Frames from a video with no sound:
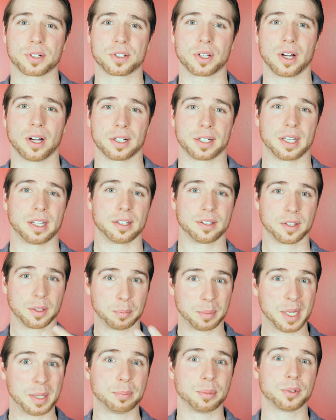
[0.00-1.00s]
are talking,
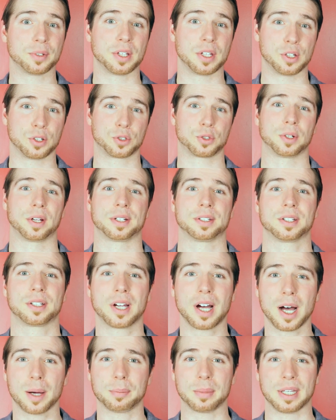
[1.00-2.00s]
the people that you're trying to
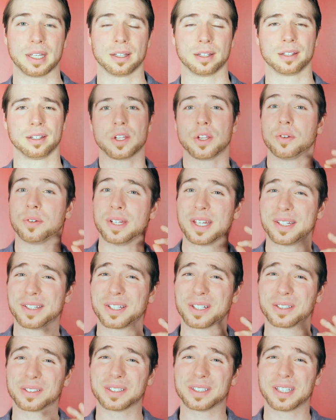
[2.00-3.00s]
copy. You need
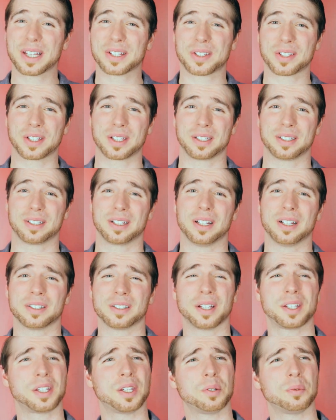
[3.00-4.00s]
to listen
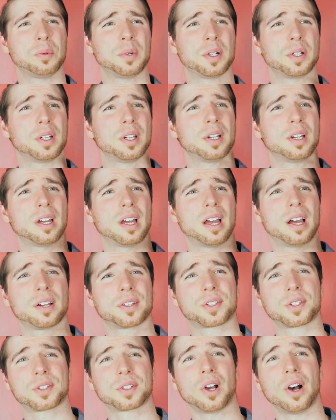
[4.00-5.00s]
like you would a
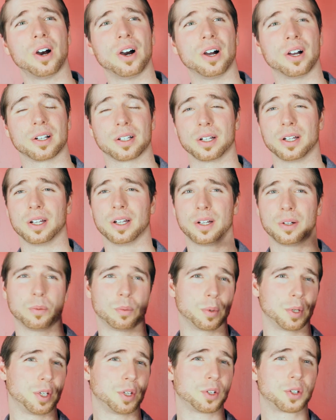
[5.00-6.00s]
song
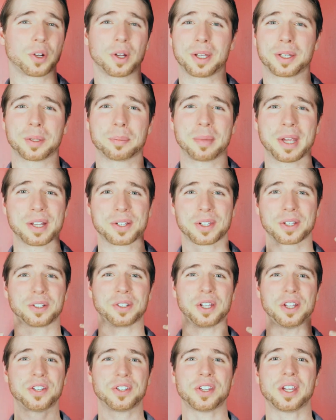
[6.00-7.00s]
where you're going to
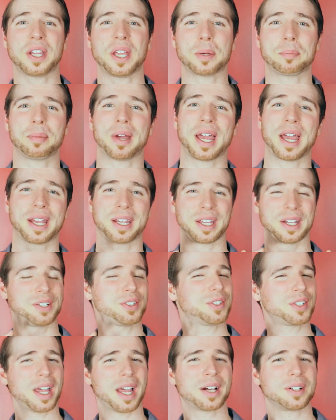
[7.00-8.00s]
basically sing it back
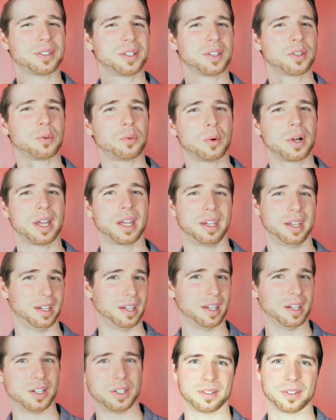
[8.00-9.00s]
exactly the
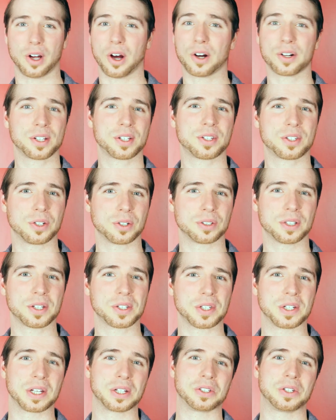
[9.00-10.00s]
way the artist you're
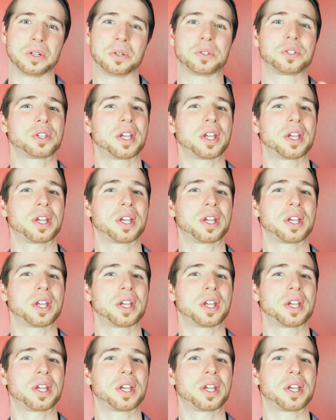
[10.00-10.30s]
listening to